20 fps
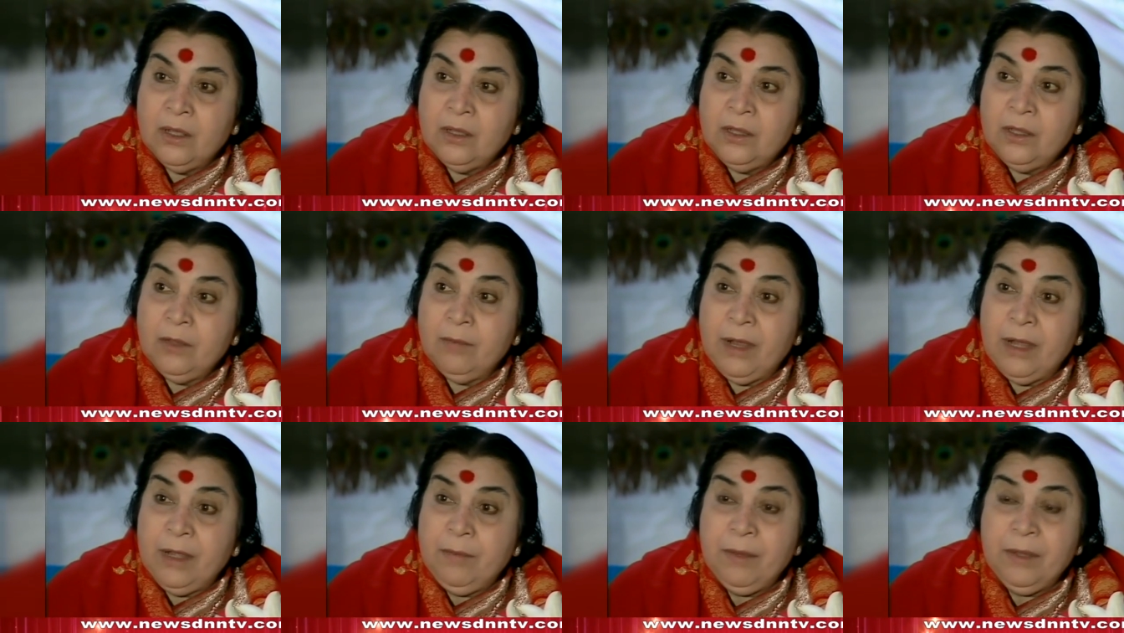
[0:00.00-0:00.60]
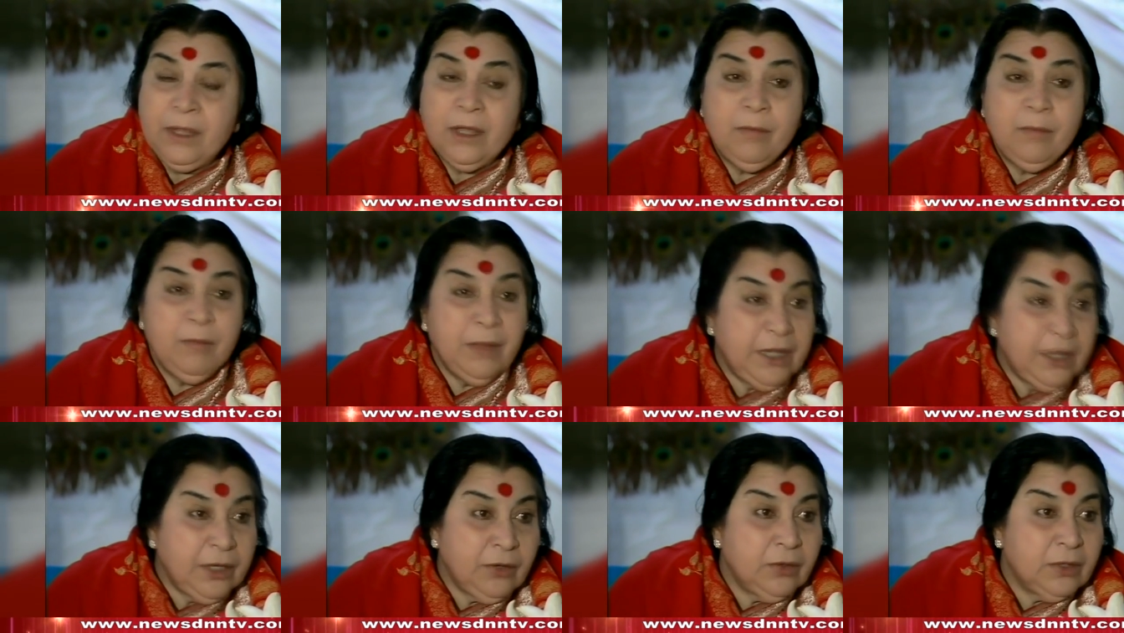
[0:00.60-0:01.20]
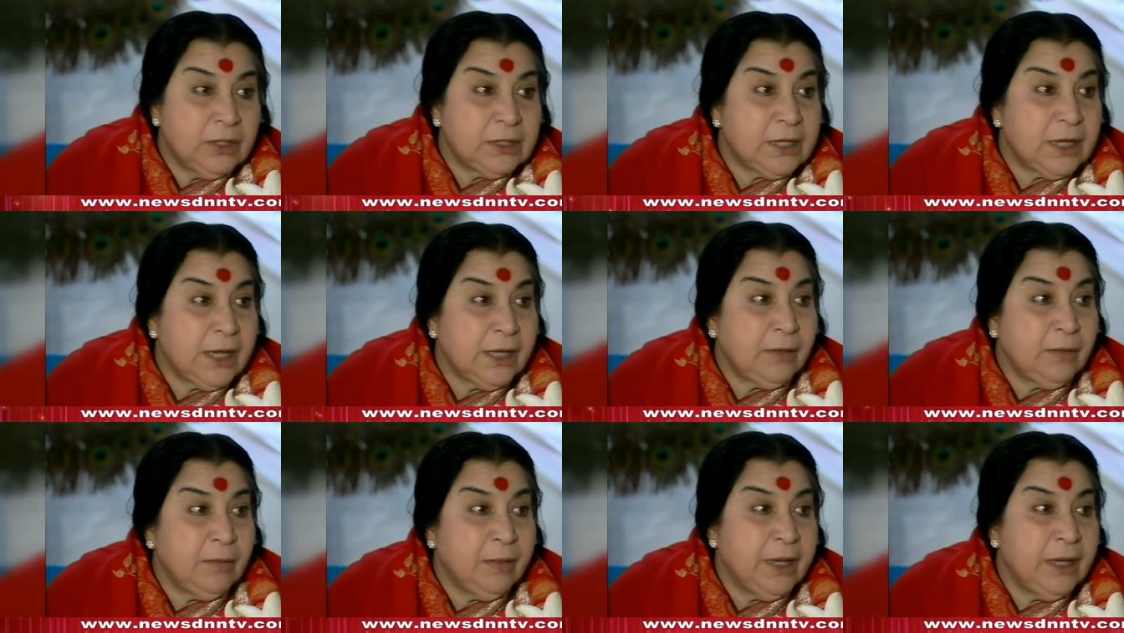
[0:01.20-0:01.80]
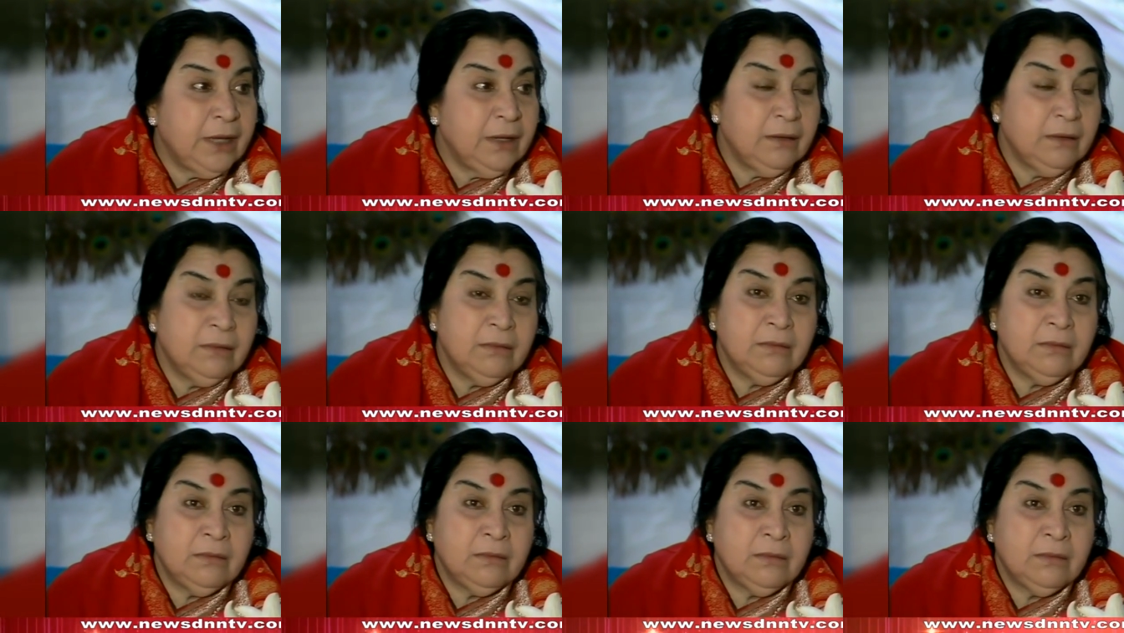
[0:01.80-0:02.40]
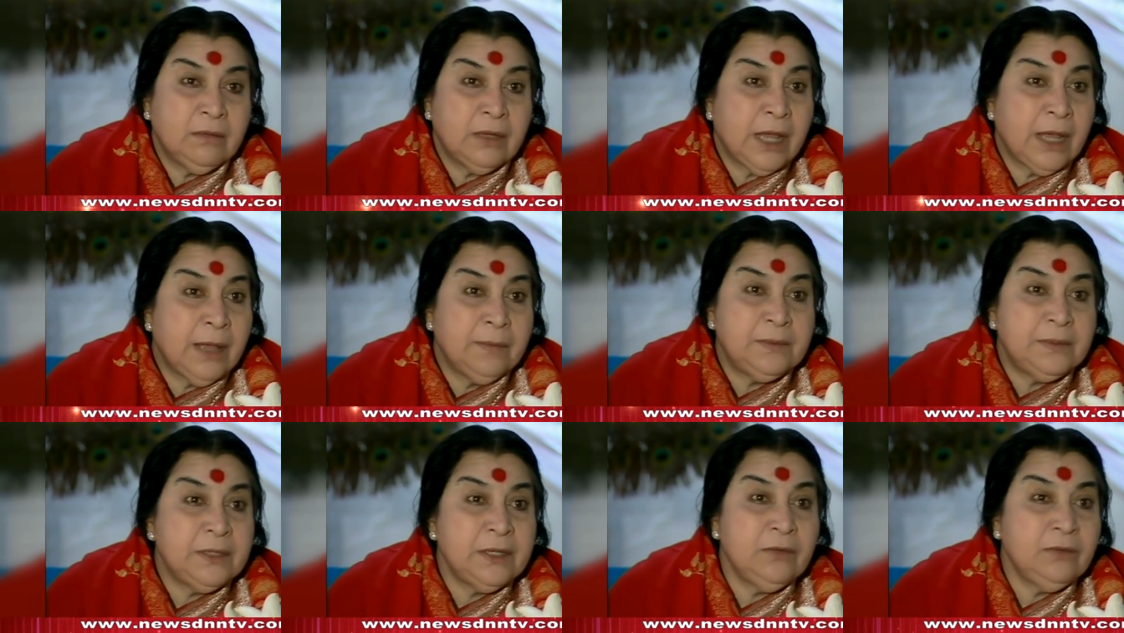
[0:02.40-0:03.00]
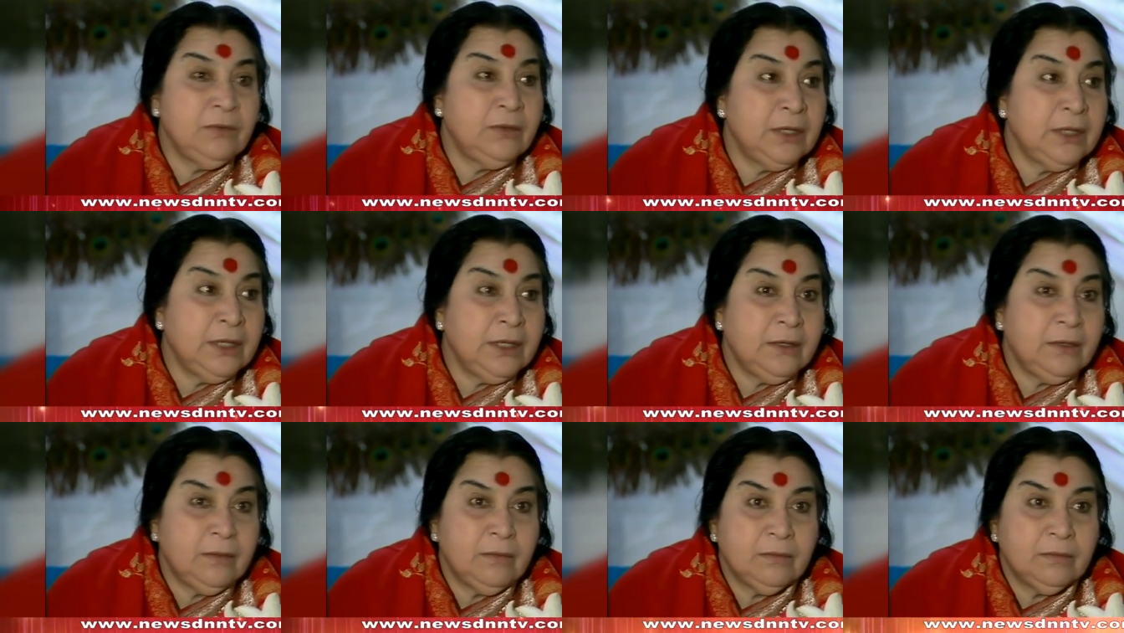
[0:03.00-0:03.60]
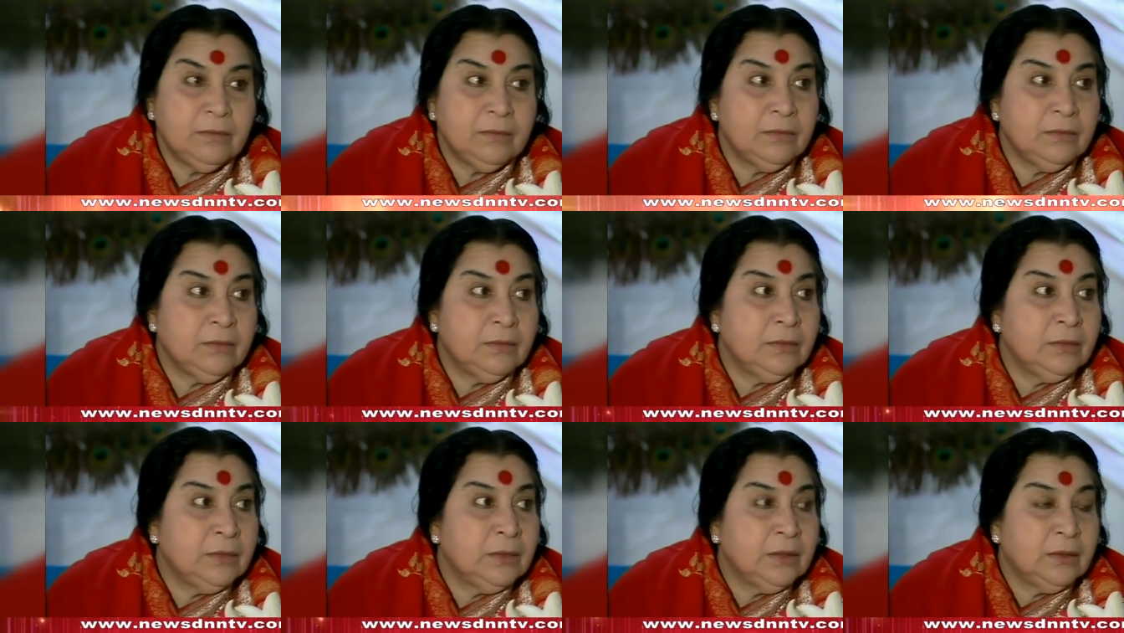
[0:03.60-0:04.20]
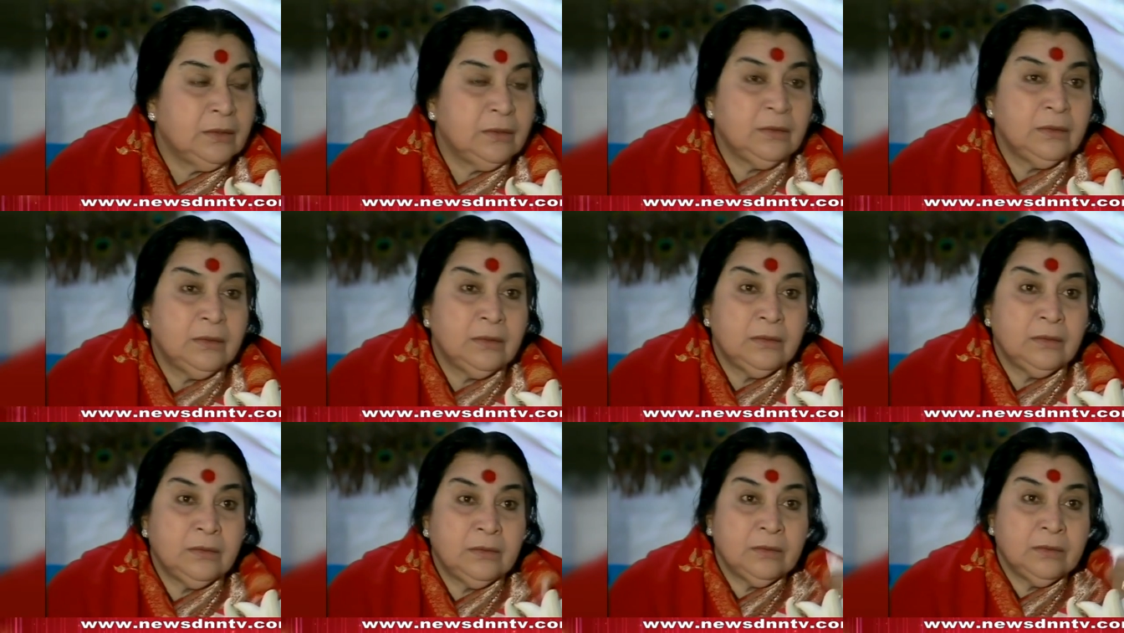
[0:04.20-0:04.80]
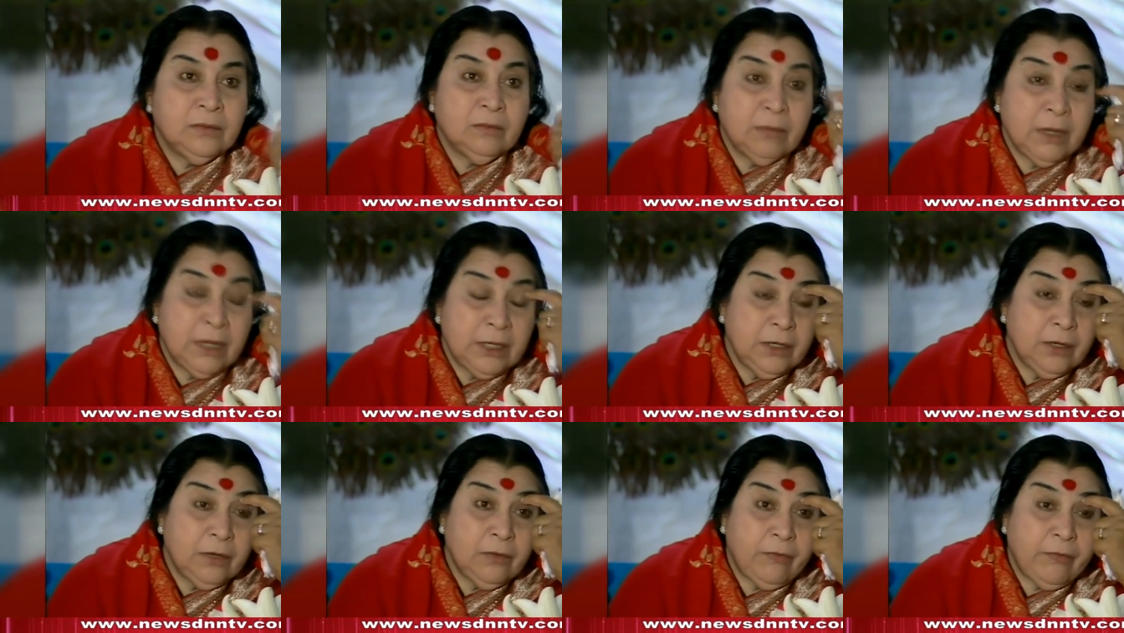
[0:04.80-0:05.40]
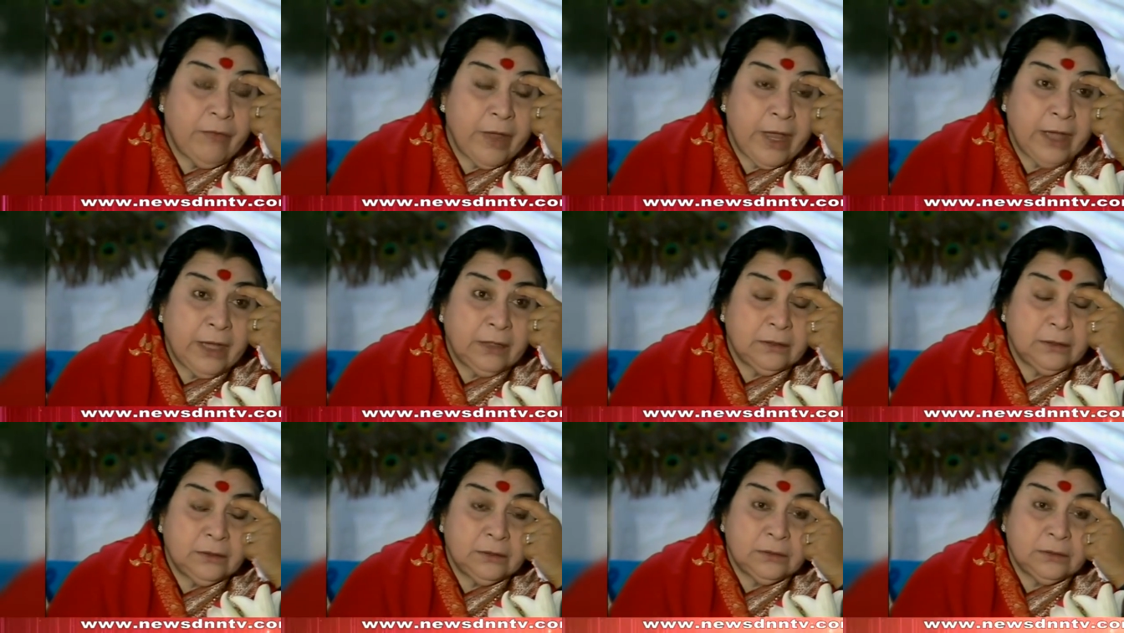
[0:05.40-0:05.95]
They might become meticulous like men, absolutely matter of fact,